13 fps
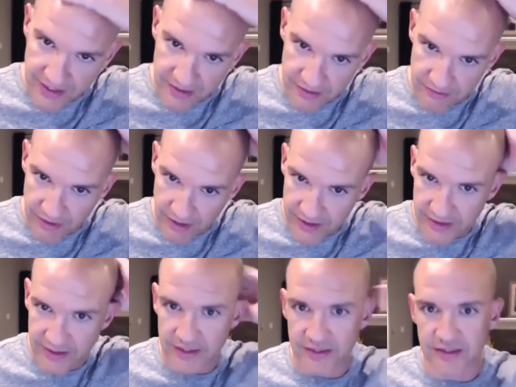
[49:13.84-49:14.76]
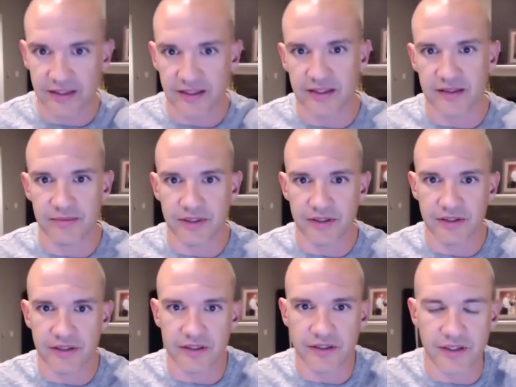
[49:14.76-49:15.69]
right in in the middle here.
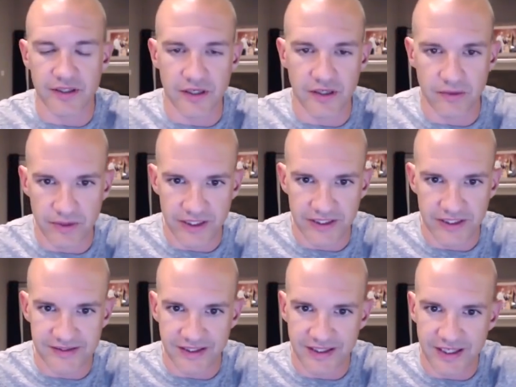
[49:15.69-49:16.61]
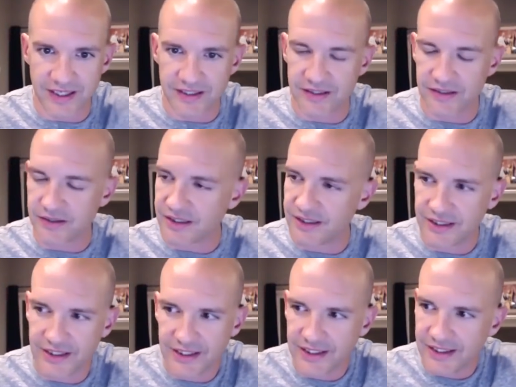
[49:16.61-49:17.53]
You know, where it's like, hey, you can.
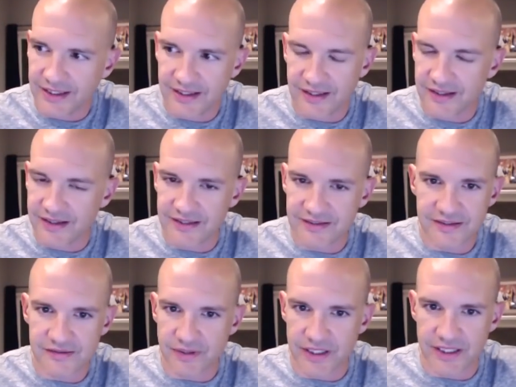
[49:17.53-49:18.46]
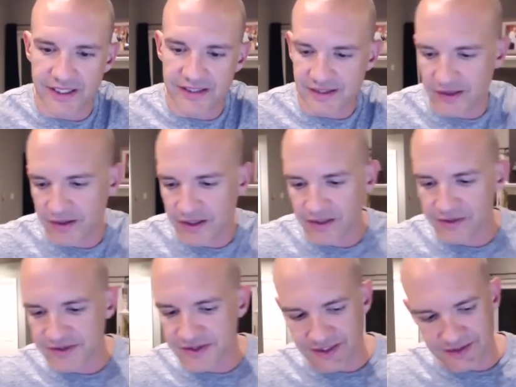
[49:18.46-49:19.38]
This is what it is. I, I
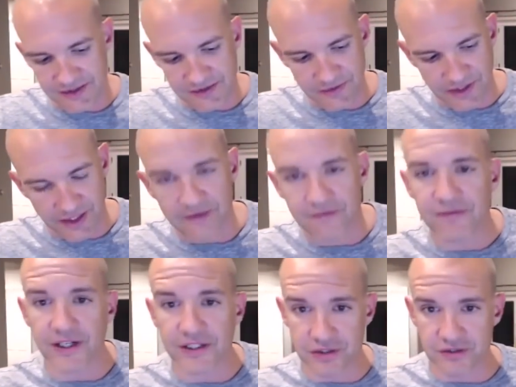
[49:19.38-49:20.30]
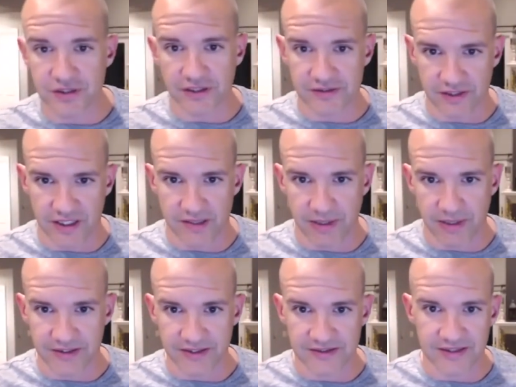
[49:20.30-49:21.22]
say it this way. I, Fletcher talks a lot
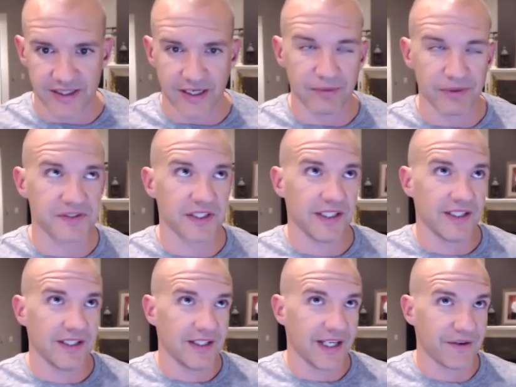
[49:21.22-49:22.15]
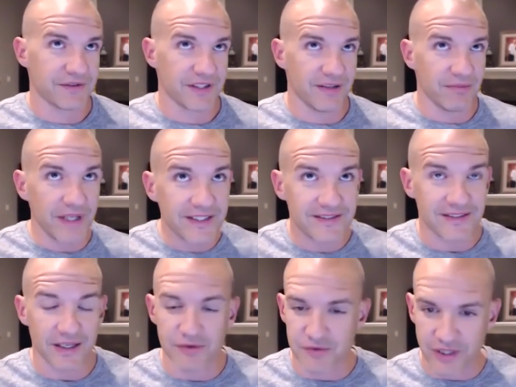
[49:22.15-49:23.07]
about this, and I was I was in the midst. I
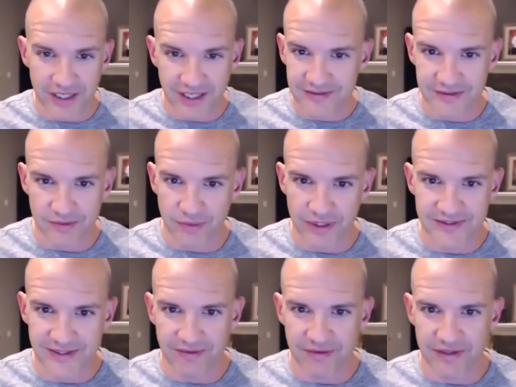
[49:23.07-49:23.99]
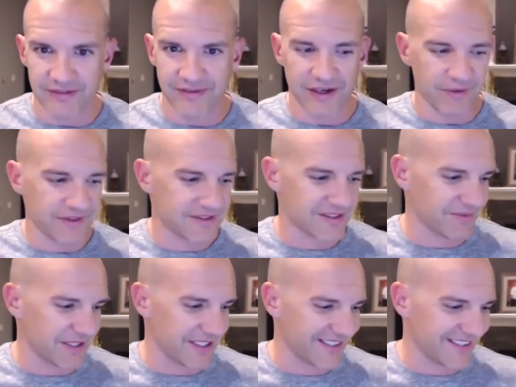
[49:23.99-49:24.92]
was right next to him one time at an event when
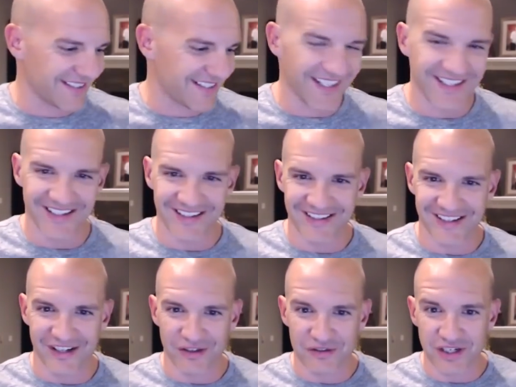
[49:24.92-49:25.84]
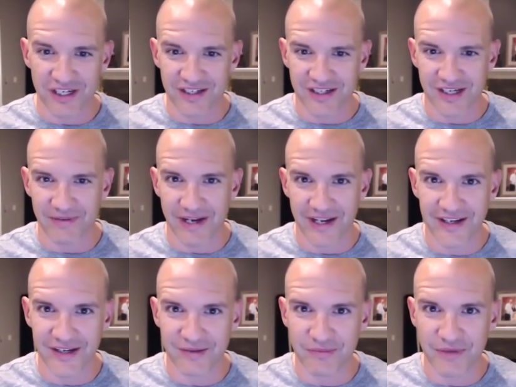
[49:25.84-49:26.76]
somebody kind of you know tried to come at him